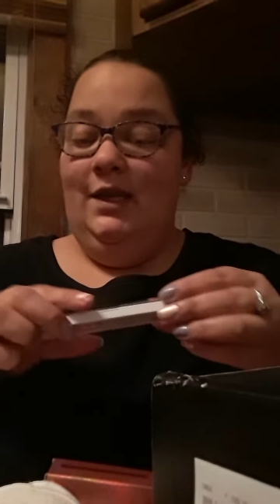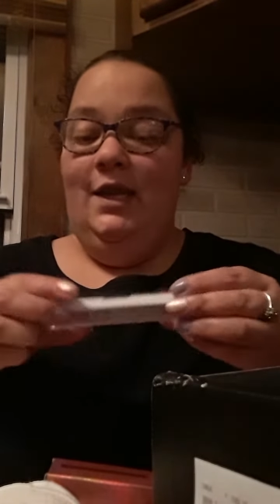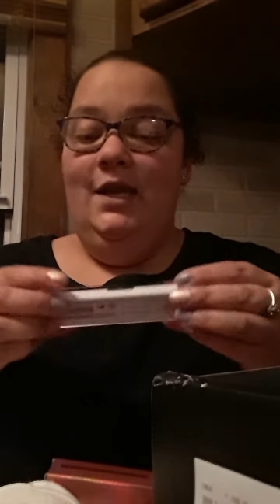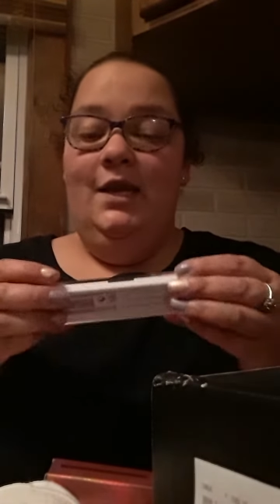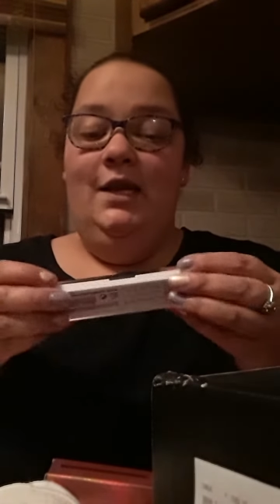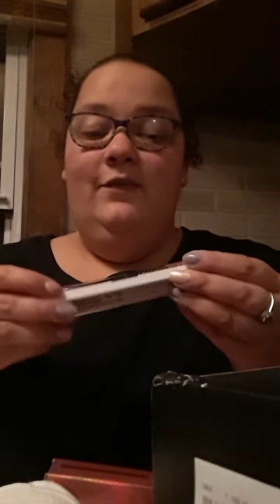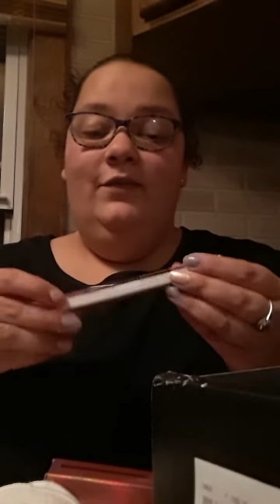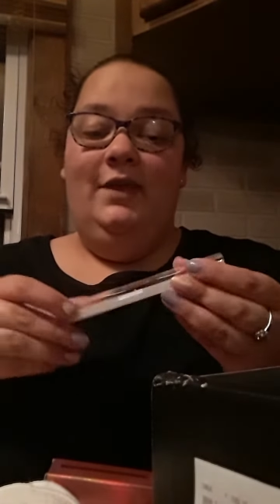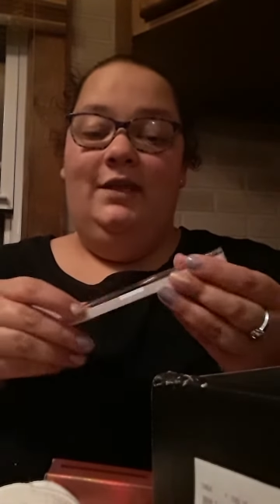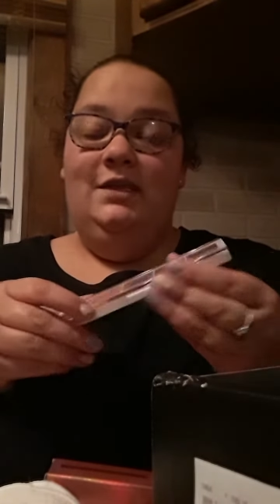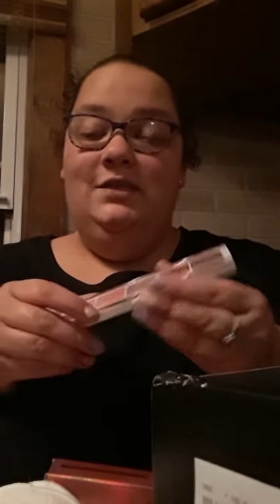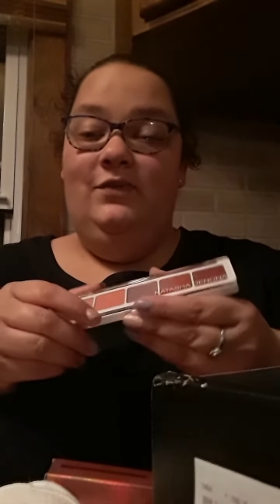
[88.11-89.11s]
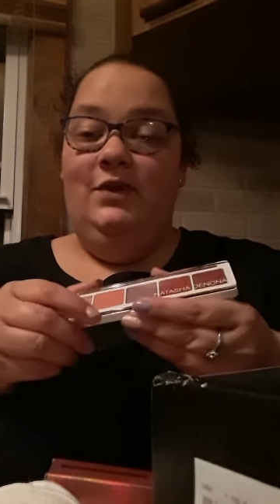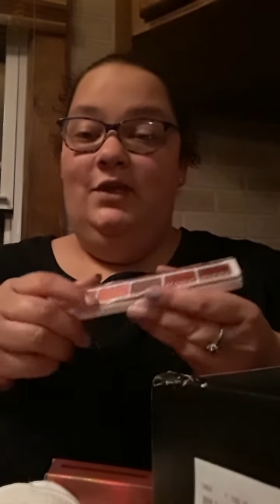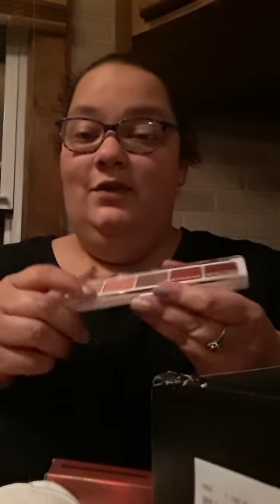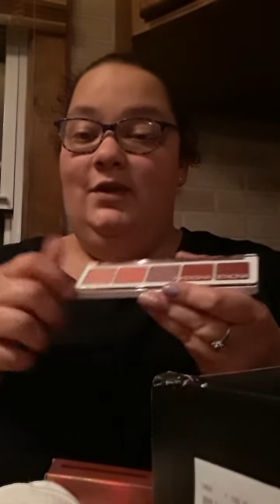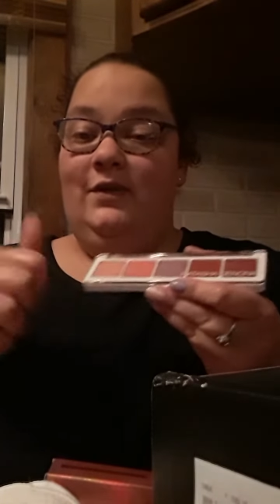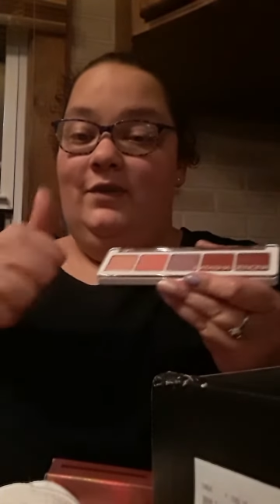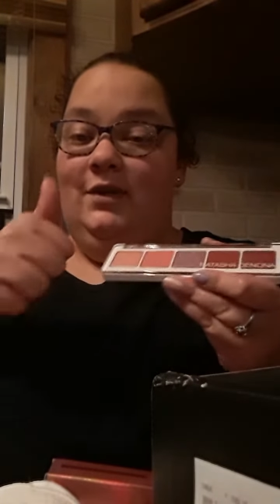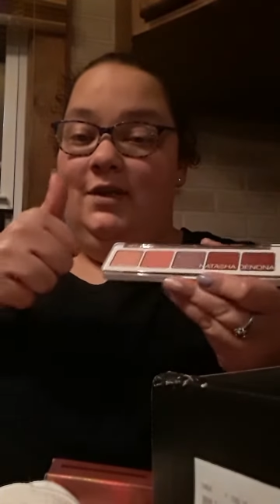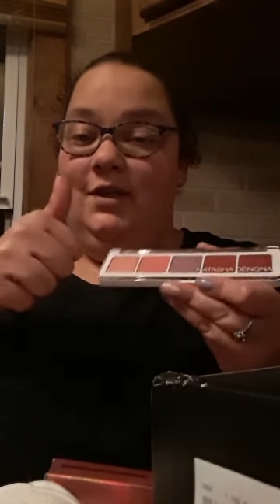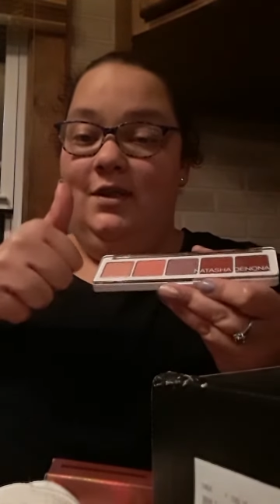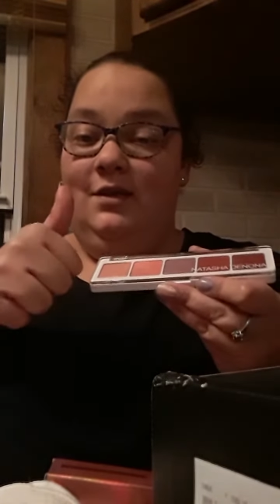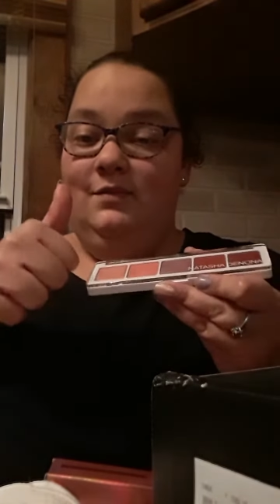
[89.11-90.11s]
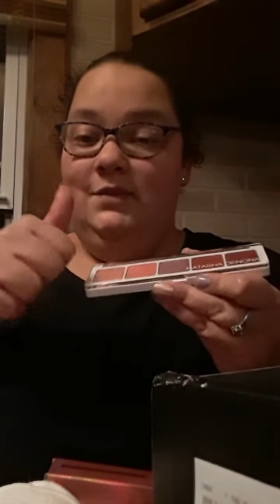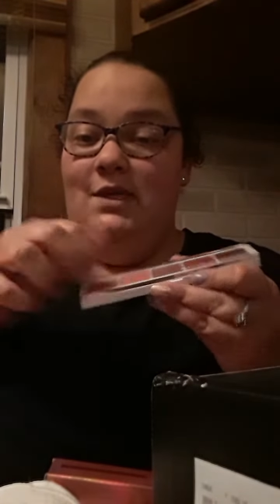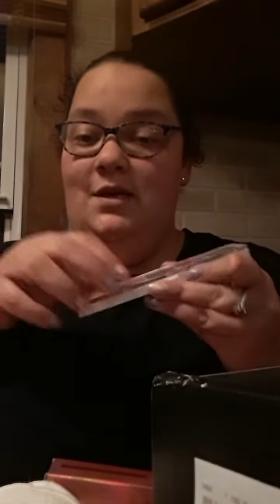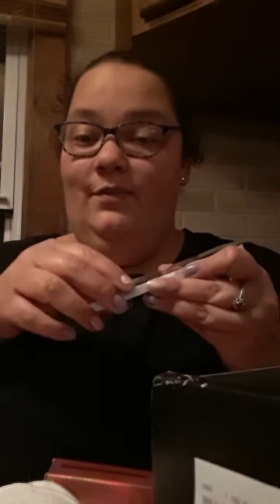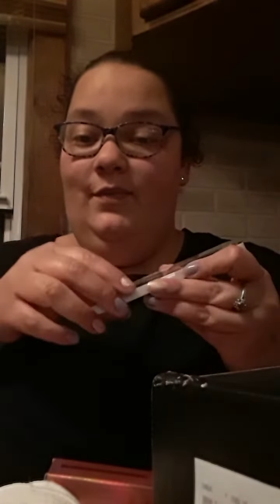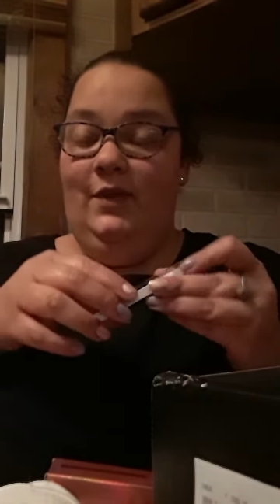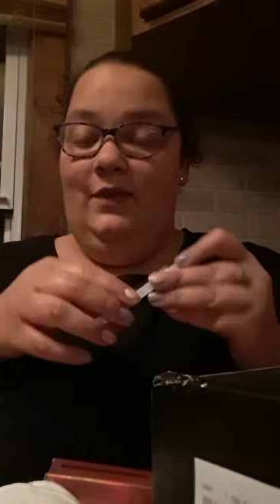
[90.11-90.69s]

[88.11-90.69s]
If you like this video, give it a thumbs up,